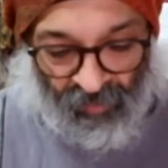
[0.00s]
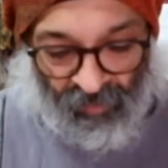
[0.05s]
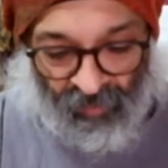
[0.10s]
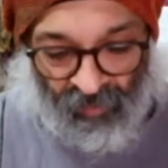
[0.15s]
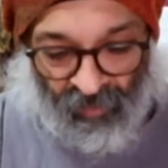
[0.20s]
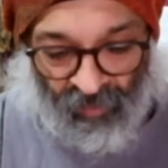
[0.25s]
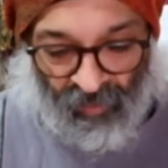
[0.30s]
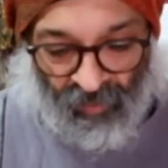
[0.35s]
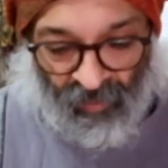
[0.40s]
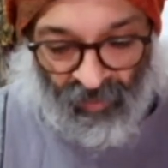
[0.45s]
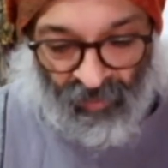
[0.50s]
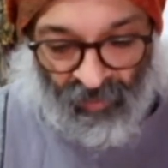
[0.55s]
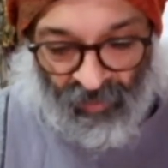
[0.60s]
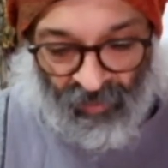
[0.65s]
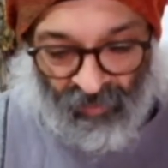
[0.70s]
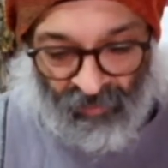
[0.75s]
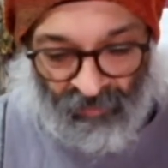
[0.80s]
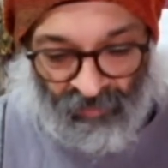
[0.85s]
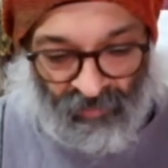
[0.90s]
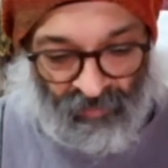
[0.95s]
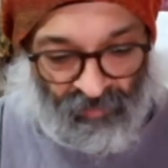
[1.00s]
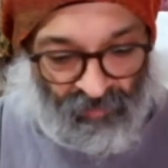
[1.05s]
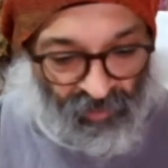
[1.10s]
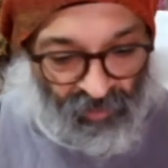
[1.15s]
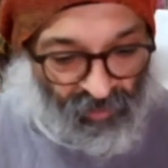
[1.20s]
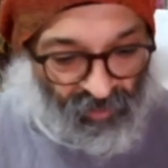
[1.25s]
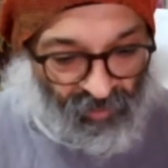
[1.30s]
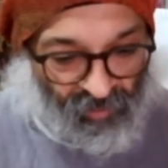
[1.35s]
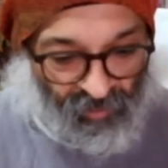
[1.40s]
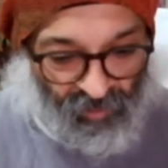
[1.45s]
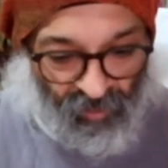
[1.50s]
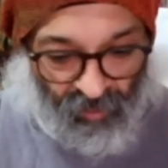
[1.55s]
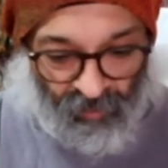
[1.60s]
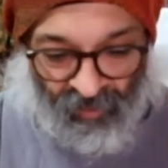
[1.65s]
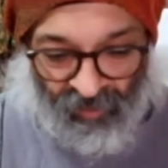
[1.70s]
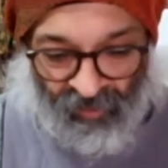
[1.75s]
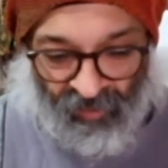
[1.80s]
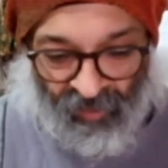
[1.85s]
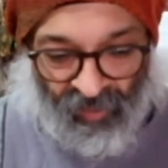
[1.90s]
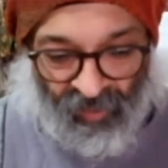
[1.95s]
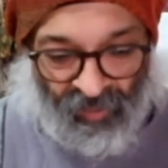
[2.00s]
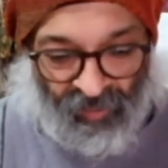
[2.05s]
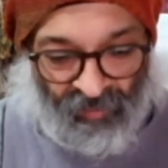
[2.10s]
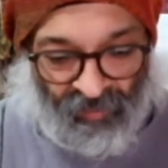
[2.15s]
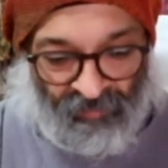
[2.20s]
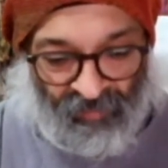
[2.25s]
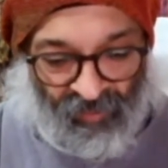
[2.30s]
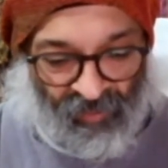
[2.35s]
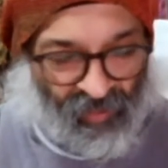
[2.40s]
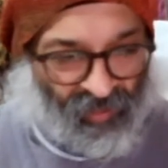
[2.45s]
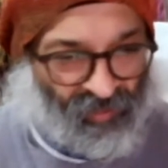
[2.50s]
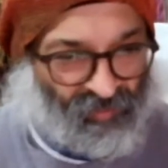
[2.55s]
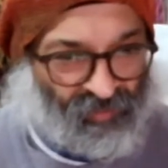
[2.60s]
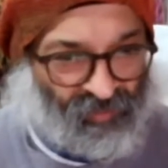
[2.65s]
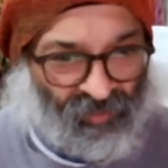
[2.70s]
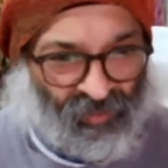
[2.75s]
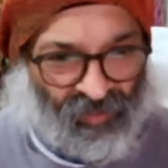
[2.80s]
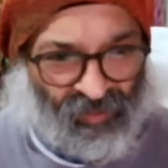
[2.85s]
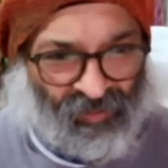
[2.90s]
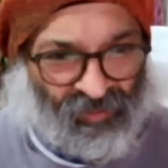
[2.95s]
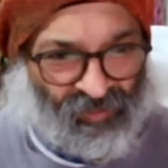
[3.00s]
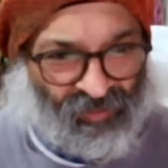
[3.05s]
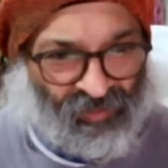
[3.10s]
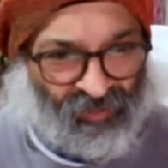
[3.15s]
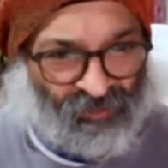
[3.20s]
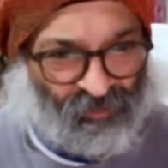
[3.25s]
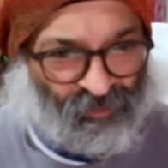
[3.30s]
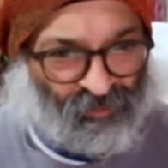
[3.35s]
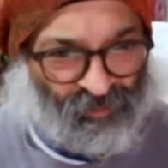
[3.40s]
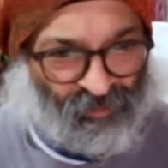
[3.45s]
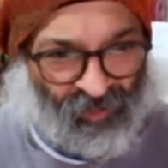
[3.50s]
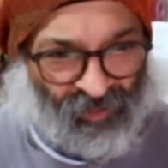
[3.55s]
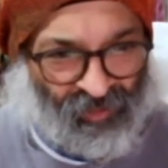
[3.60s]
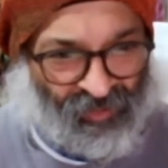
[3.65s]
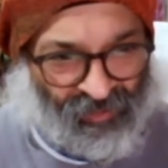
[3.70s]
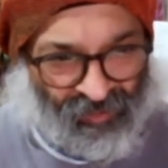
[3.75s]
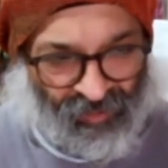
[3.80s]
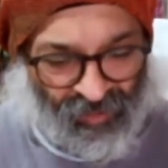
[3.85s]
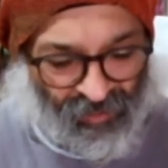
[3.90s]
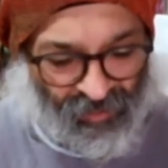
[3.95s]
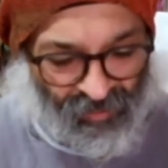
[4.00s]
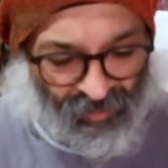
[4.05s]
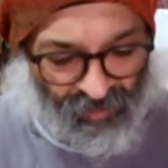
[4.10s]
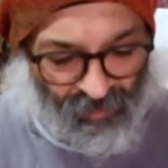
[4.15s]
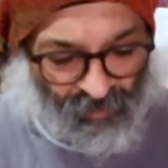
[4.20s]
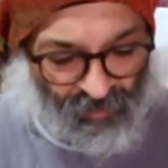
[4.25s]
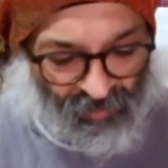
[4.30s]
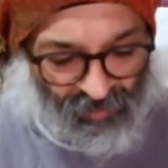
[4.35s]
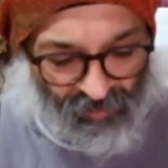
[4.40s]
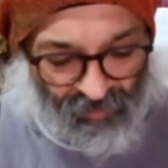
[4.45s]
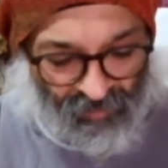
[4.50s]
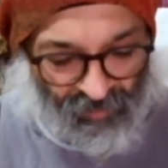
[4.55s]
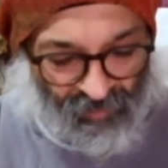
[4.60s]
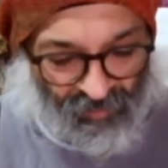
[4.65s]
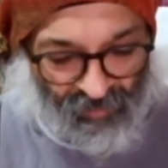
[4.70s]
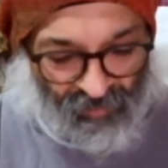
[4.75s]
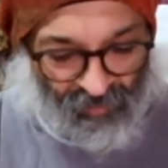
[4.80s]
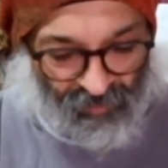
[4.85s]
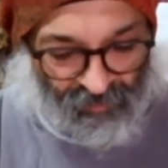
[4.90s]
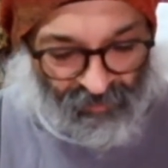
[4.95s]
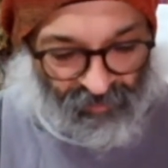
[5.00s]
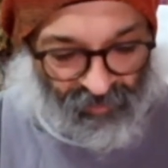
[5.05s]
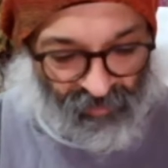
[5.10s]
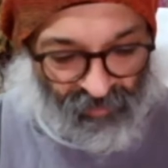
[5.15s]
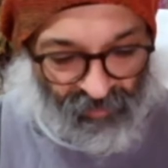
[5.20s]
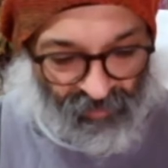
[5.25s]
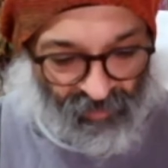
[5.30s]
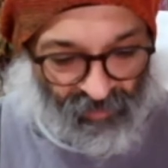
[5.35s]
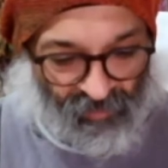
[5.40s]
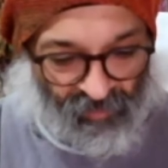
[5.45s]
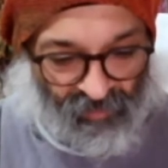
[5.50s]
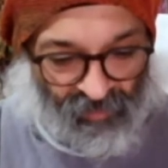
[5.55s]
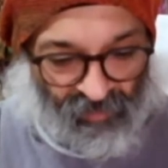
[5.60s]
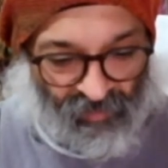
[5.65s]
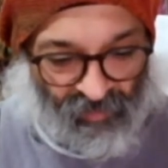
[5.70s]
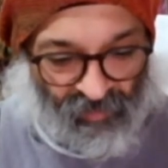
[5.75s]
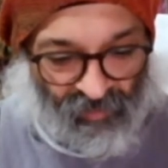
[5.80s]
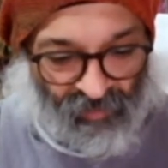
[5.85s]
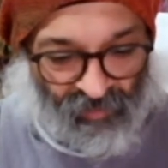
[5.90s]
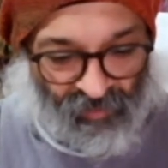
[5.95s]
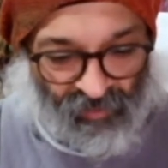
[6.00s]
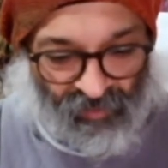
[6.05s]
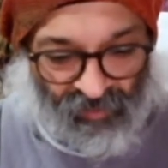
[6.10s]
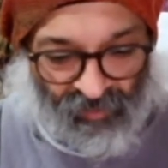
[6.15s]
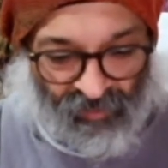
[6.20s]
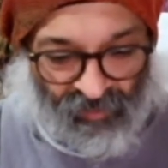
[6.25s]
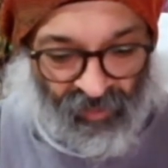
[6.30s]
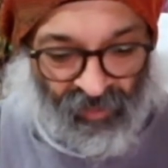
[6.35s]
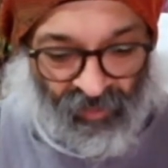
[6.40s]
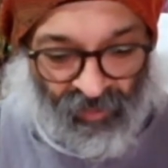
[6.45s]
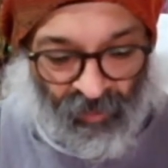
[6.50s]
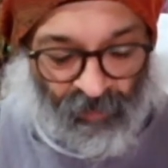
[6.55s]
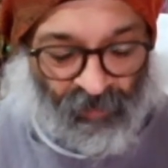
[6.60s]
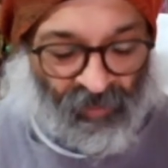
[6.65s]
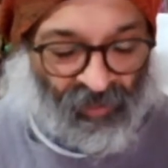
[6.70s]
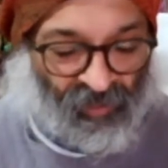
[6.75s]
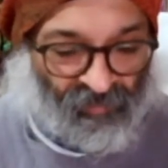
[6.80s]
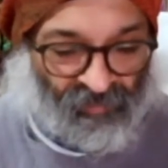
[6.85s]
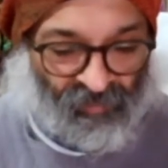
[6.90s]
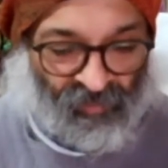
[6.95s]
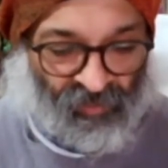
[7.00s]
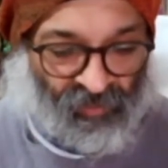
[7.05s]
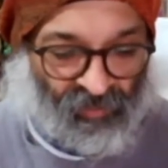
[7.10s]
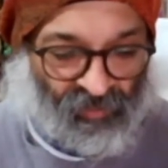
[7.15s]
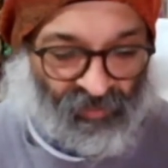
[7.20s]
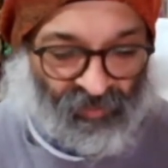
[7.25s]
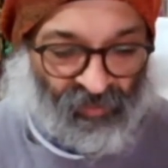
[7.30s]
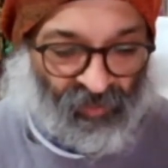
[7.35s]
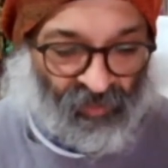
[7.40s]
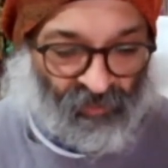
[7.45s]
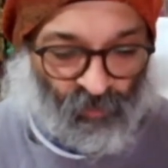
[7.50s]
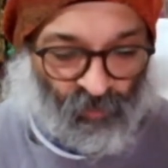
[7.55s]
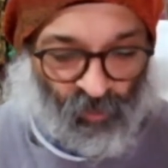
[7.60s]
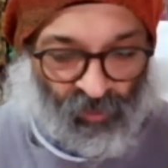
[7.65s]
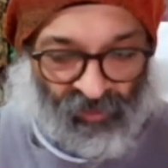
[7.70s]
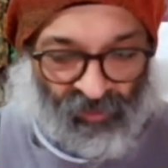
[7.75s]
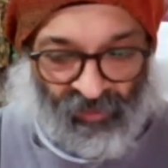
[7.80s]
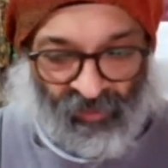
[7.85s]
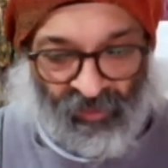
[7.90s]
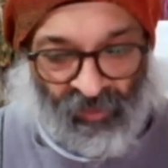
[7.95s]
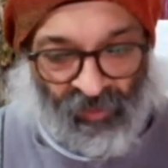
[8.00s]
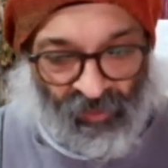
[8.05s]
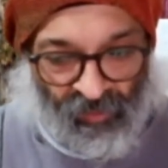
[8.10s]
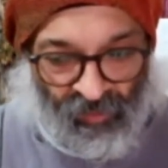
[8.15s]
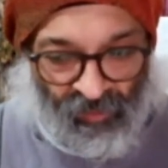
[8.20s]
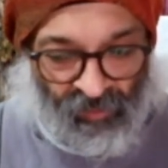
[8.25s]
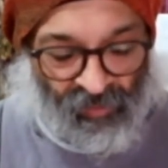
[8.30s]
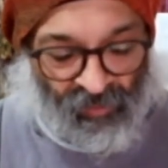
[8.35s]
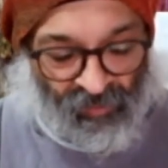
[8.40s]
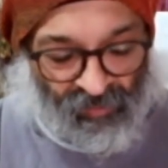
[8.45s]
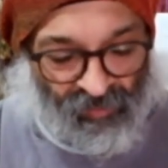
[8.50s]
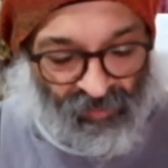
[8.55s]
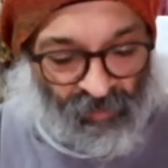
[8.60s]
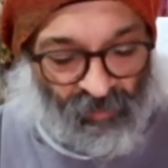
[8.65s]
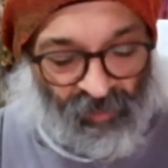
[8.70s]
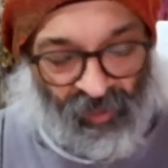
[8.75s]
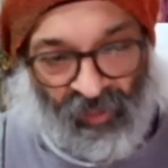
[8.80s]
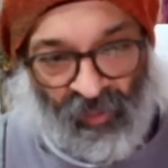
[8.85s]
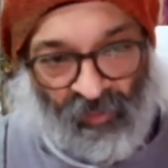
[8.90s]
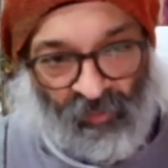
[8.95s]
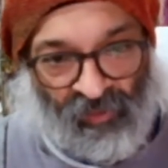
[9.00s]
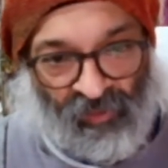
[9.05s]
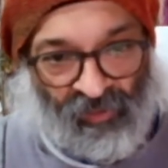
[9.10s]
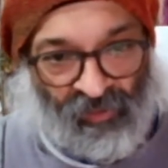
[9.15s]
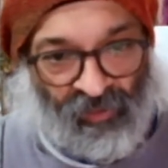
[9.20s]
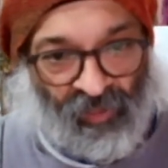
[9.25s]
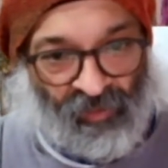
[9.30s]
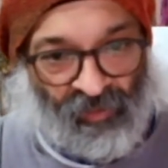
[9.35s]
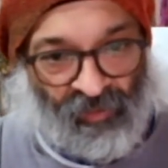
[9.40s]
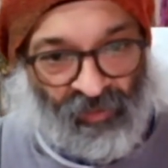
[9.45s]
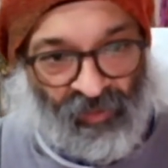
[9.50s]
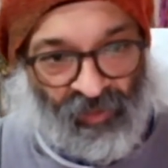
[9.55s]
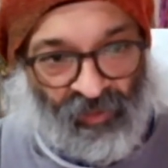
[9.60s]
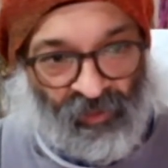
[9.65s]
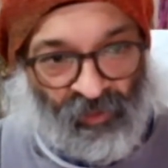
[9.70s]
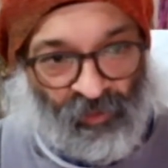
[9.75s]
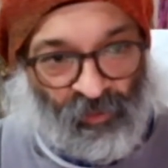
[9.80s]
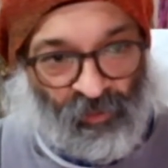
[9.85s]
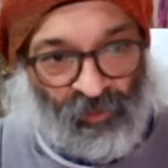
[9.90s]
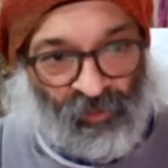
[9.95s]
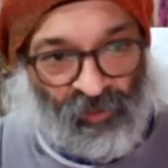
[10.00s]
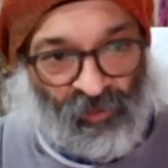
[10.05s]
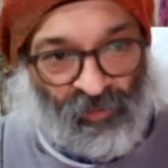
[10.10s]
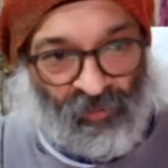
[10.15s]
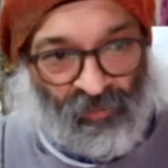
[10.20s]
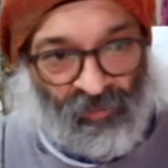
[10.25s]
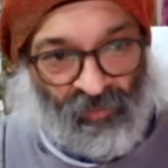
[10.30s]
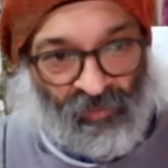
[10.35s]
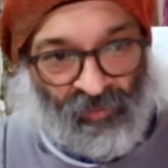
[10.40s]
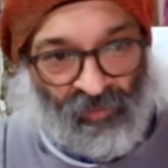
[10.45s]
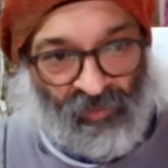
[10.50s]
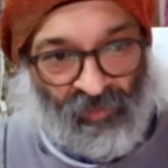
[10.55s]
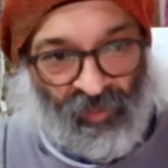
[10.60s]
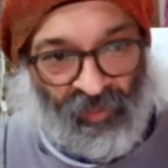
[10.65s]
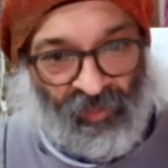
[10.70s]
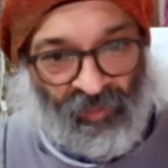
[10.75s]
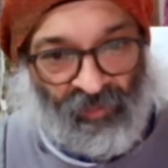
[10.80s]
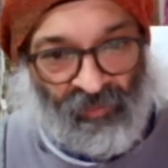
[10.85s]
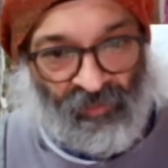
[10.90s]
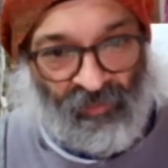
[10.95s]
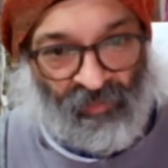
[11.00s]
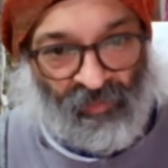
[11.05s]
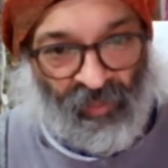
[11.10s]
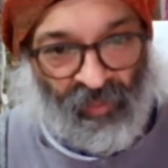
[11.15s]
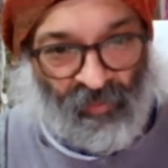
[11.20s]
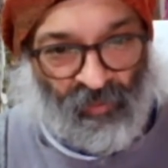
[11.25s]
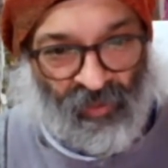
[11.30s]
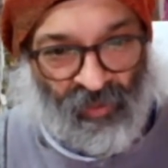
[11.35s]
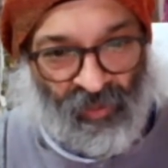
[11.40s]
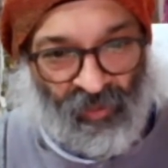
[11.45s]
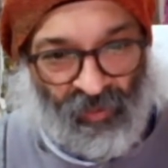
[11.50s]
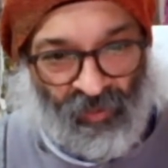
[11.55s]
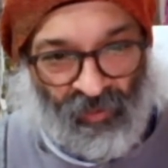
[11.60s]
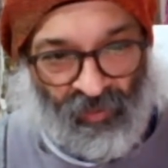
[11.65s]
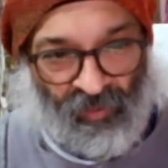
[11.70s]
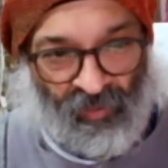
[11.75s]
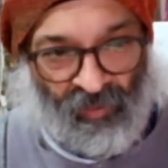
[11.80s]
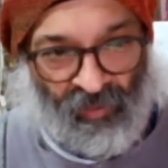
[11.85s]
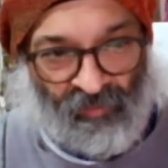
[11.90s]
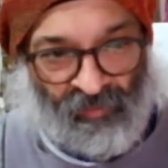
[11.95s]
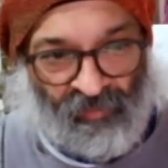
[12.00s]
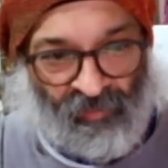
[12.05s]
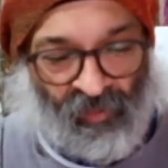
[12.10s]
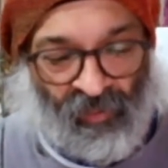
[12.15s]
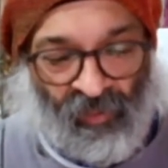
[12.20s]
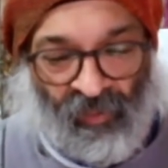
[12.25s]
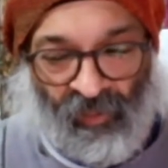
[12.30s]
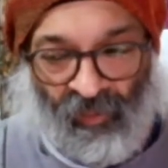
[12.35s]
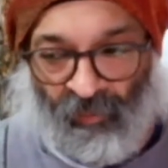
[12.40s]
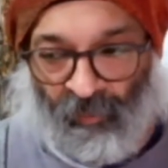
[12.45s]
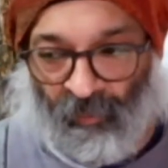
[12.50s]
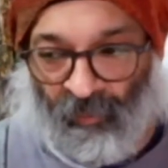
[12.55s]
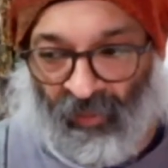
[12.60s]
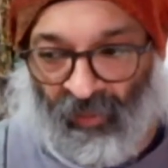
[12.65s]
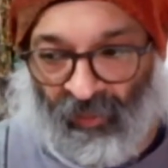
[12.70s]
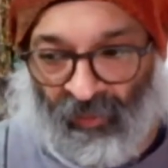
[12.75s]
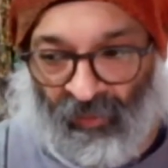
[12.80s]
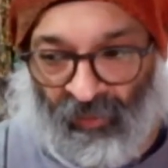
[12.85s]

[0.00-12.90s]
uh, double drive and everything, it just feels a little bit different. Just take up and everything itself was something I was trying to get used to, and that was a little tough. But